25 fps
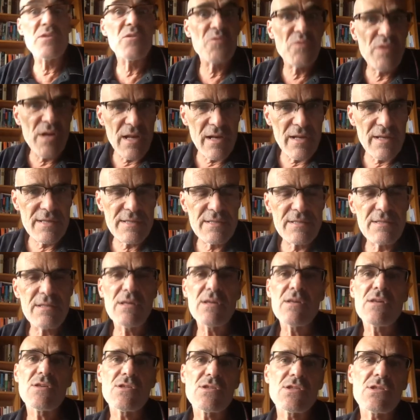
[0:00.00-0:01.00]
realist
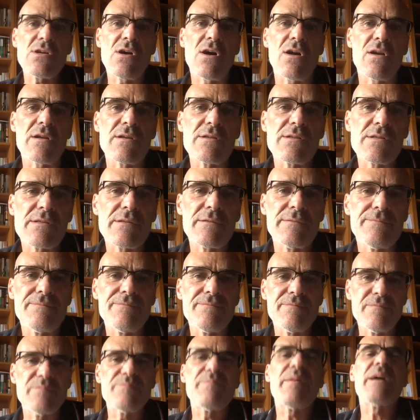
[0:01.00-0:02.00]
scholars,
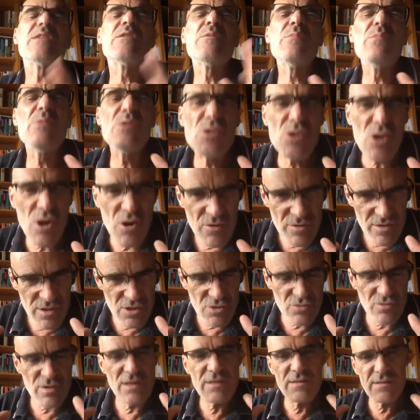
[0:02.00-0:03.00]
by the majority,
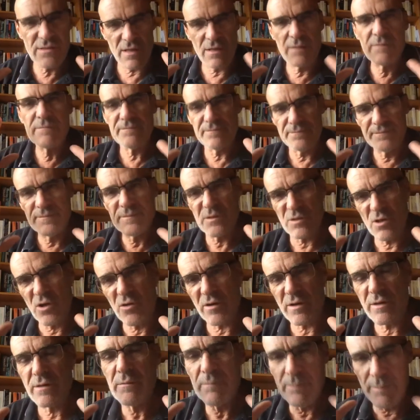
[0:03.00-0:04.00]
should I say,
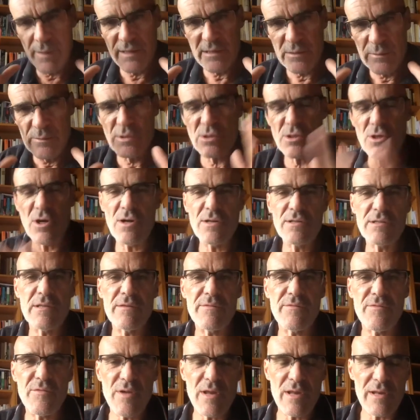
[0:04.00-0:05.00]
sorry, by the majority
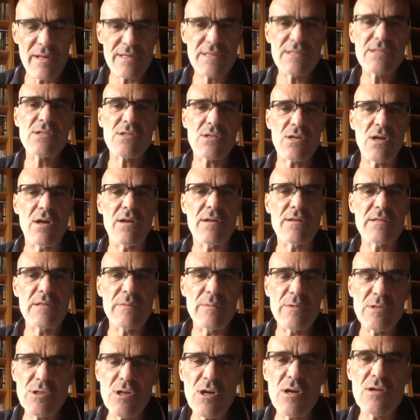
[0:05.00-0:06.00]
of realist scholars. The
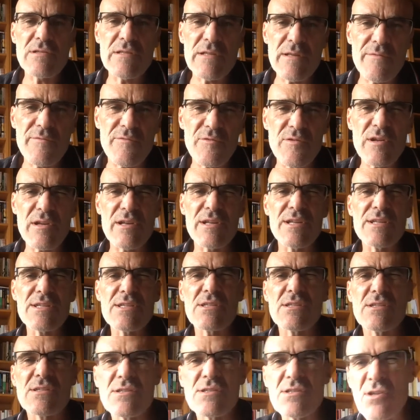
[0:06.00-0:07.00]
majority of
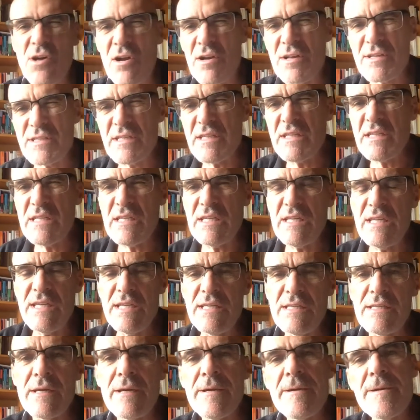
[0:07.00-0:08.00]
realist scholars
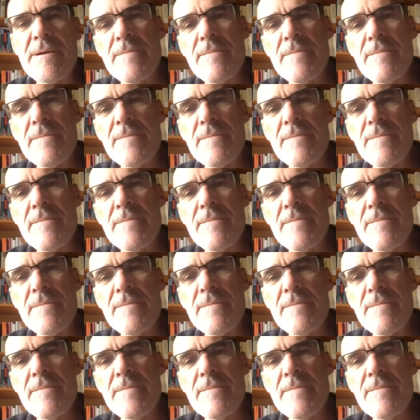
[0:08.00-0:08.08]
indeed